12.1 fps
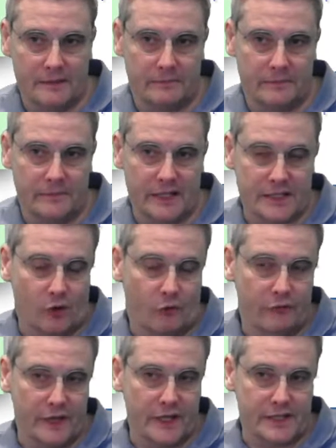it's
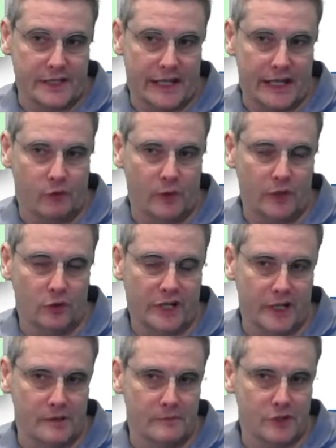obvious that if we're
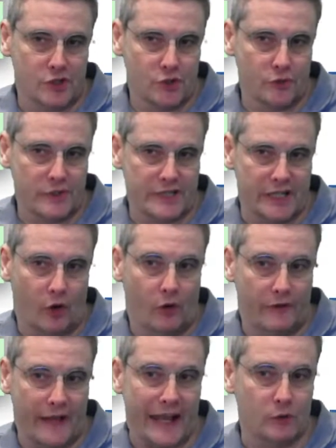looking at the maturity
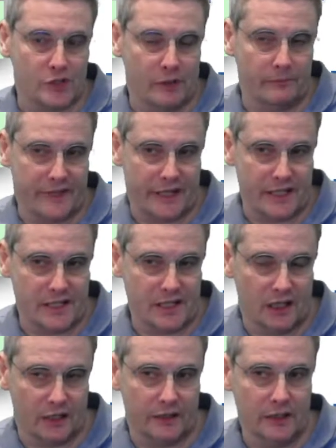of how something is
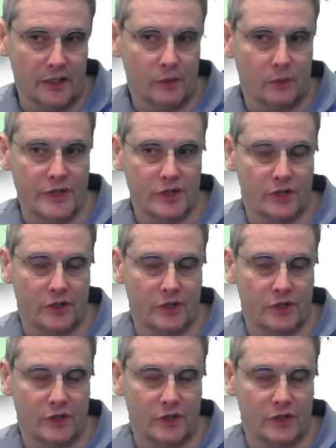done, we should
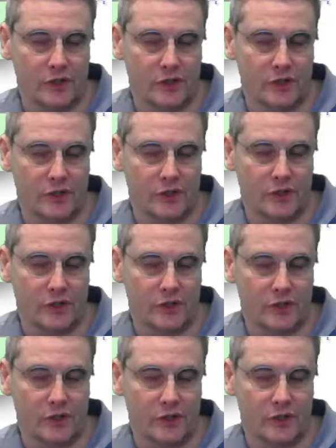also be looking at the
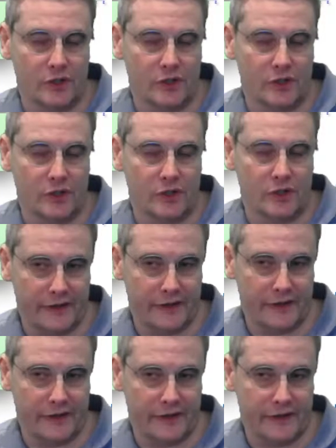maturity of the
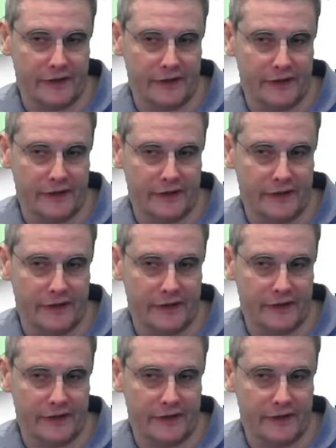artifacts that are being consumed
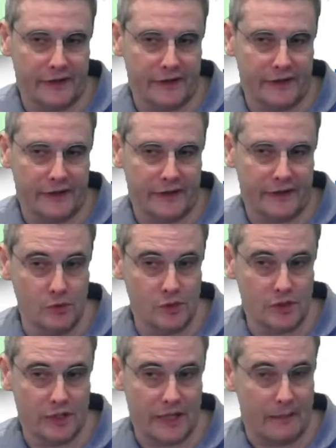and
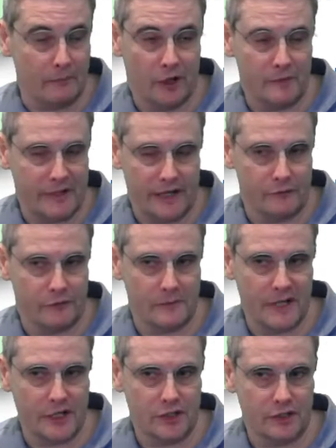used. That might be
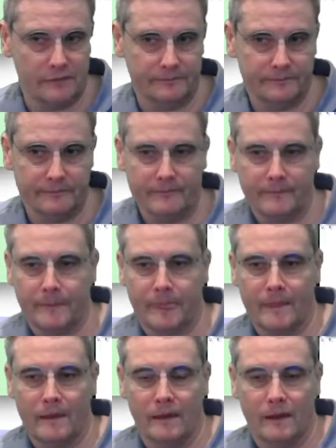information.
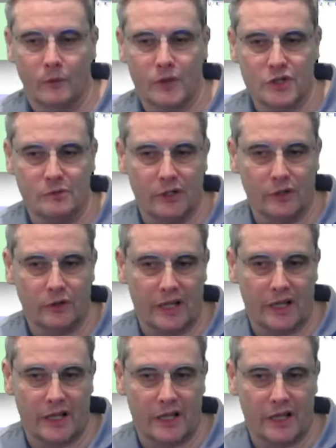We should be looking at
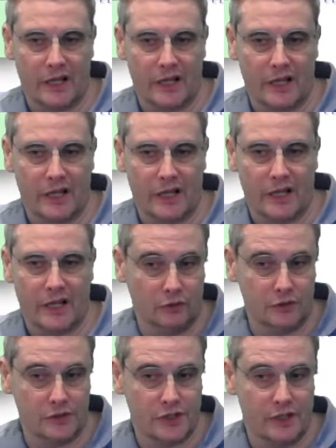the maturity of the
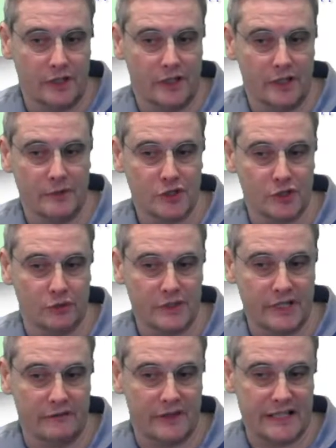culture and the
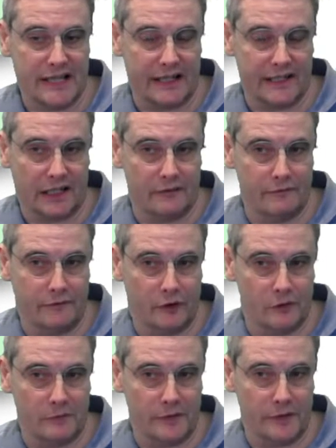maturity of the technical
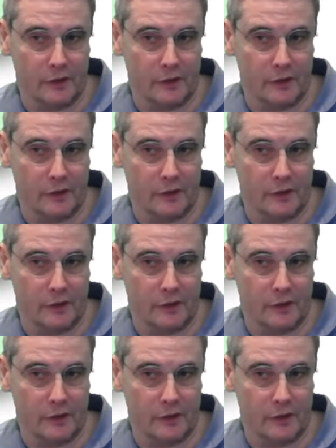environment that